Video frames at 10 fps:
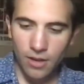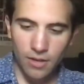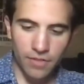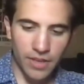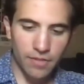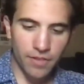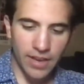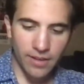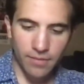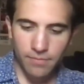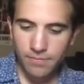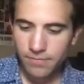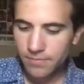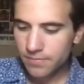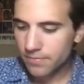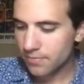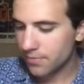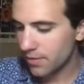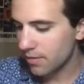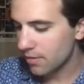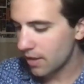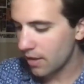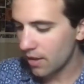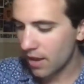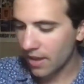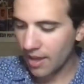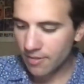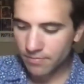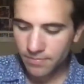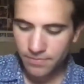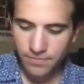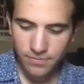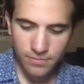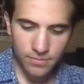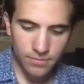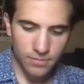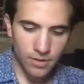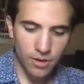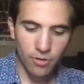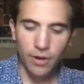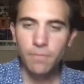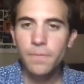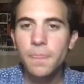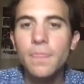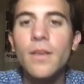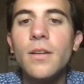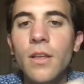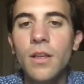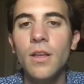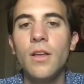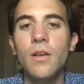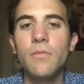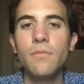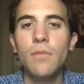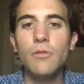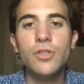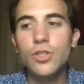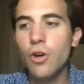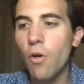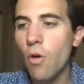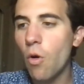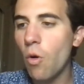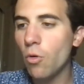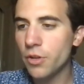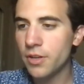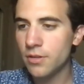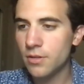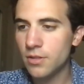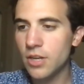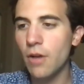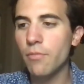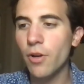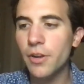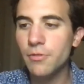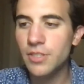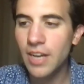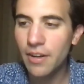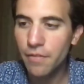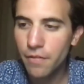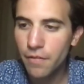If I could find it. And I can. Here we go. I was told Tom Brady was not a